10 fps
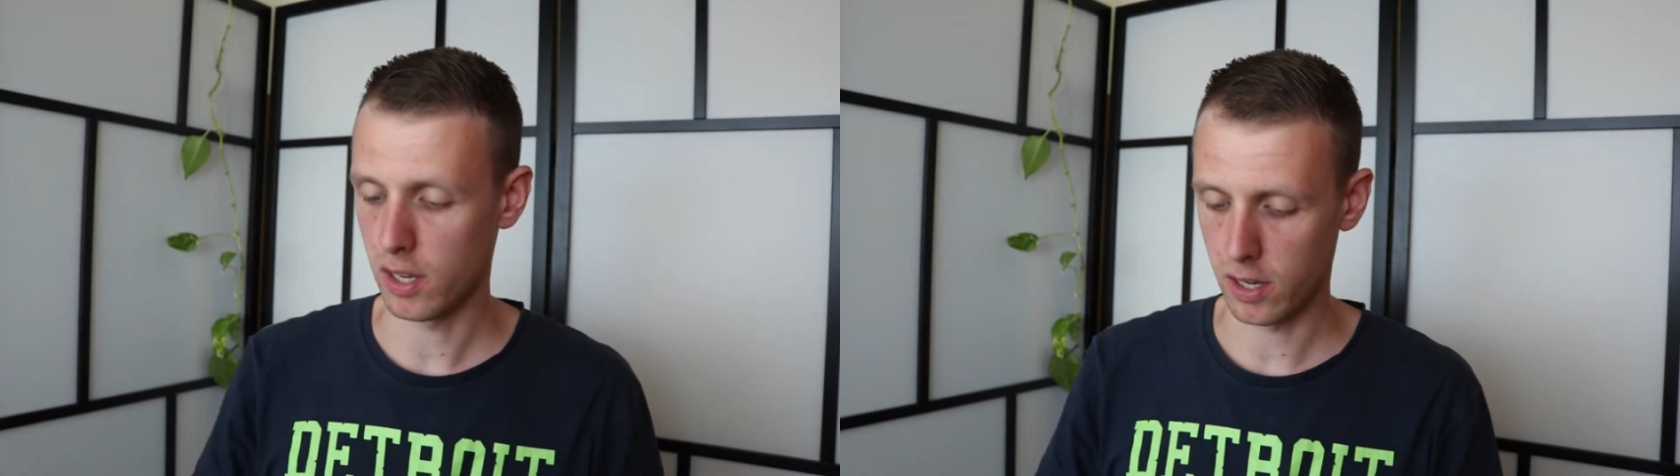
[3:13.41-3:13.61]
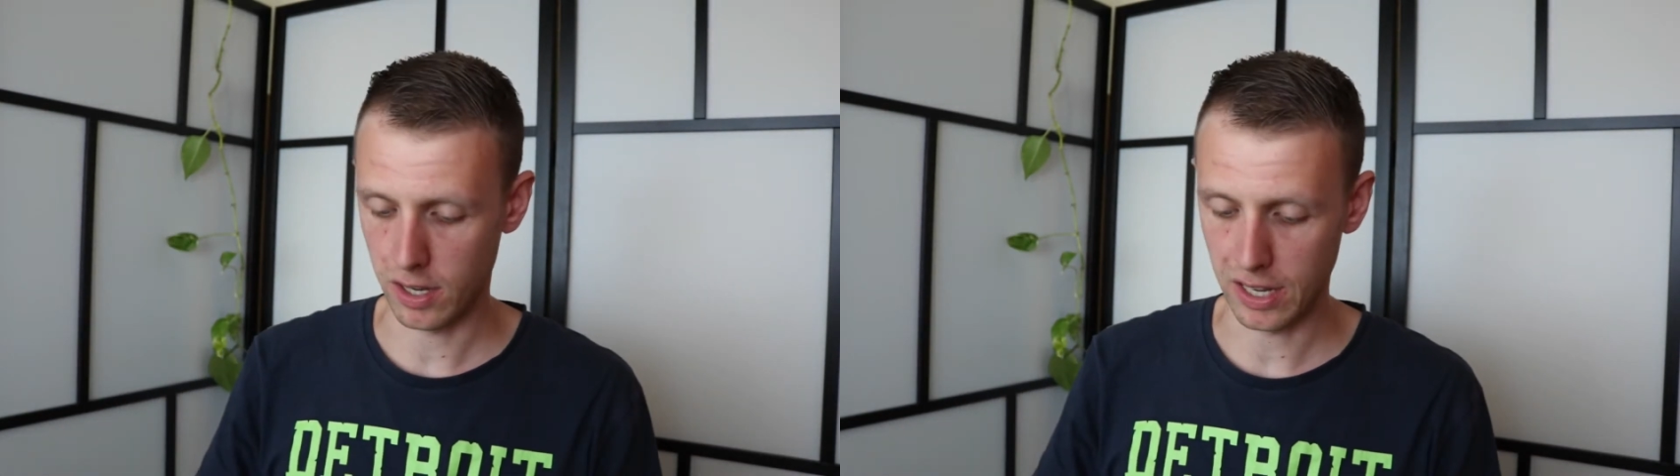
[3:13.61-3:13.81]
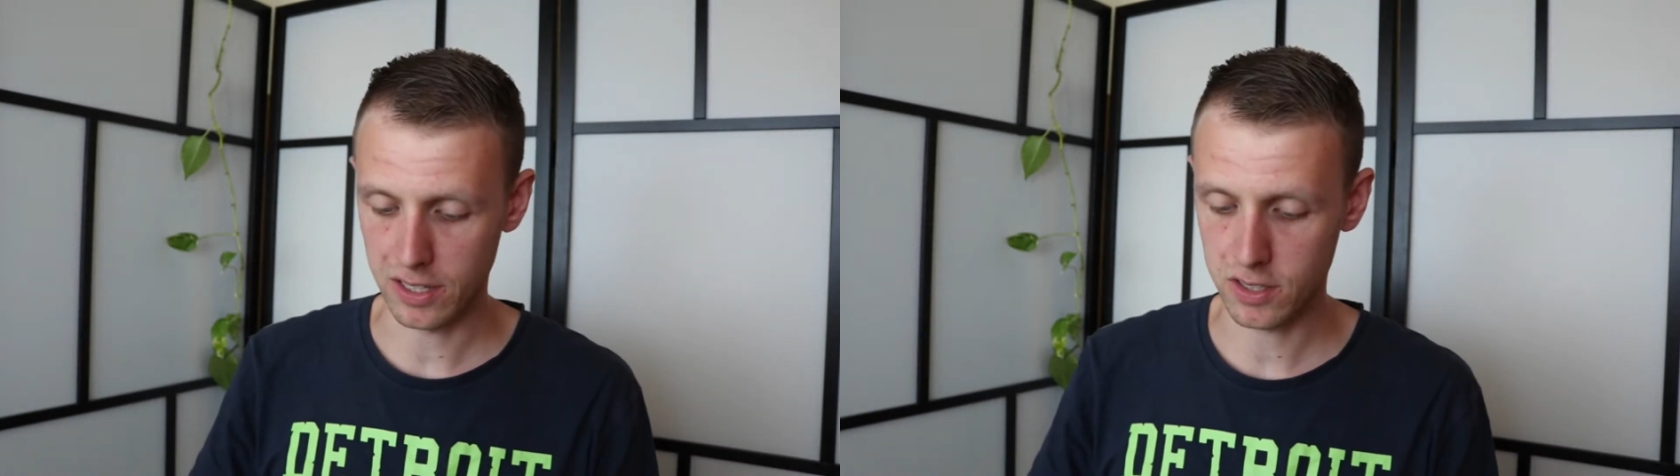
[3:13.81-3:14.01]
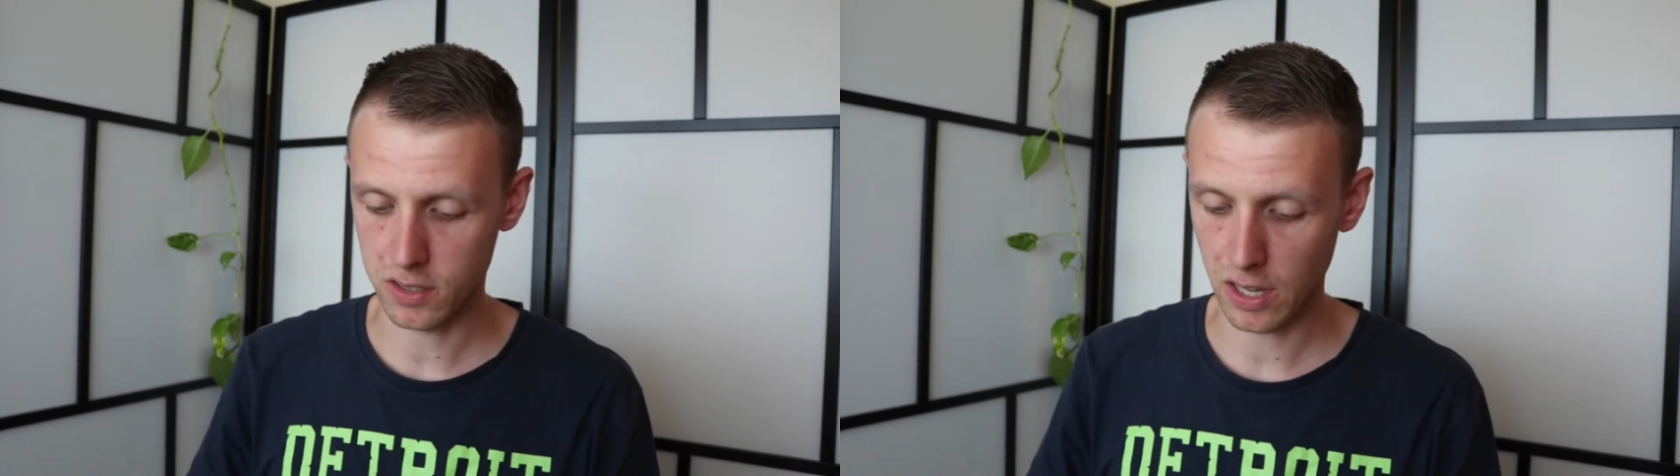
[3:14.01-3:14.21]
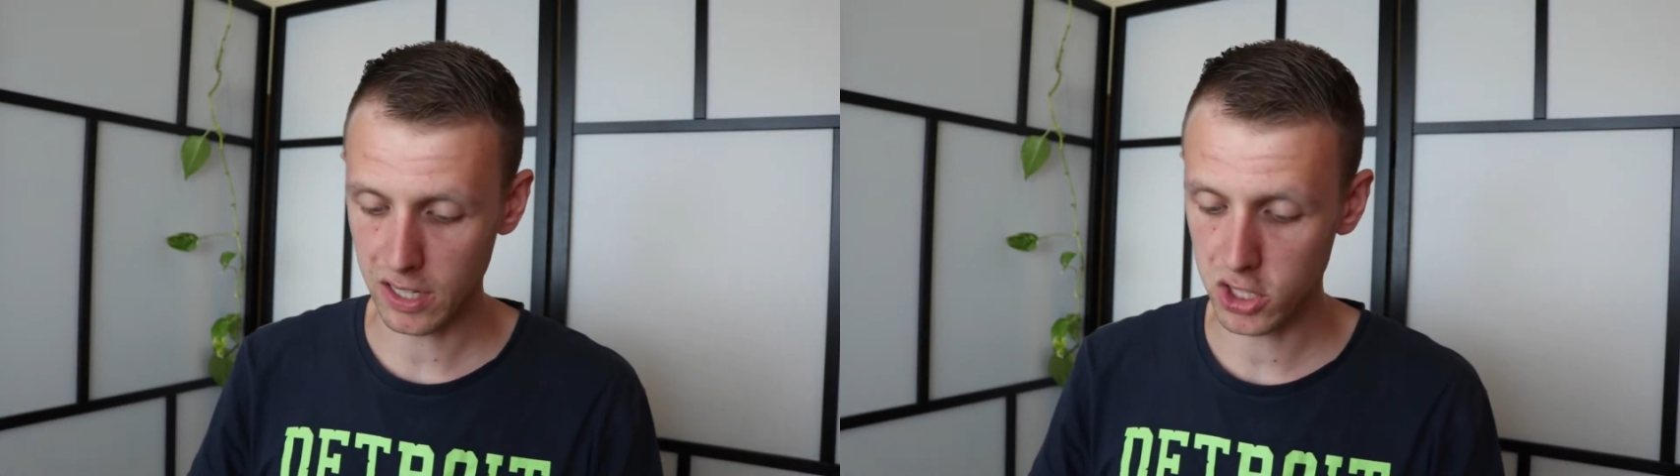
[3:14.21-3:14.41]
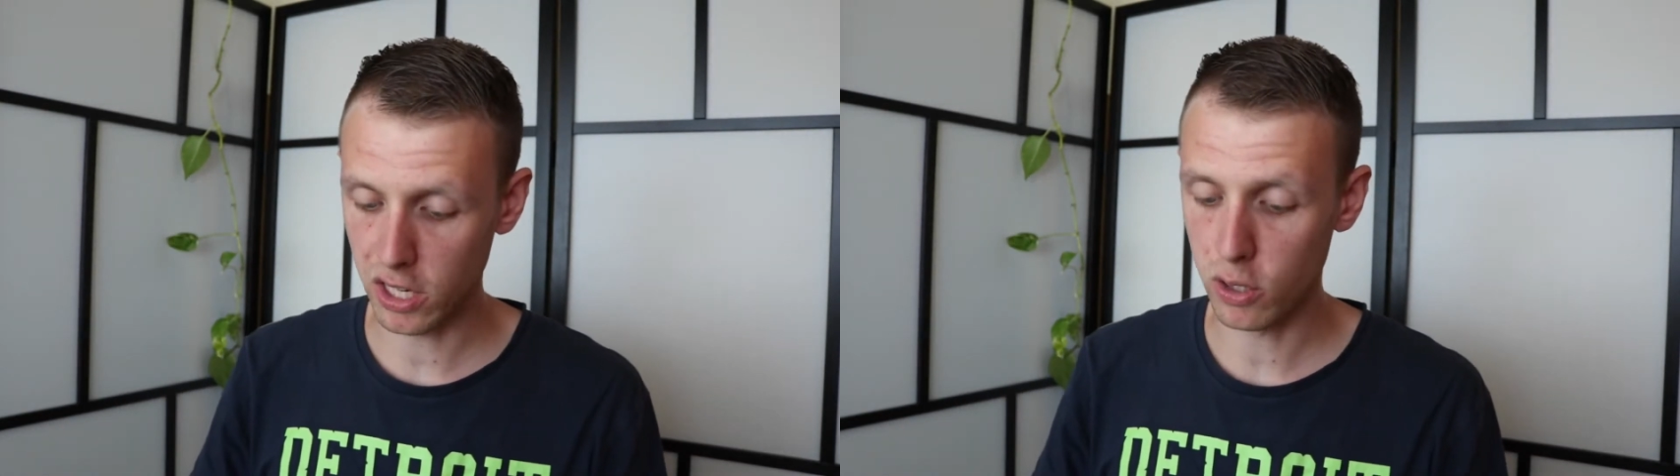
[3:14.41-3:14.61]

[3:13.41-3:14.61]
It's actually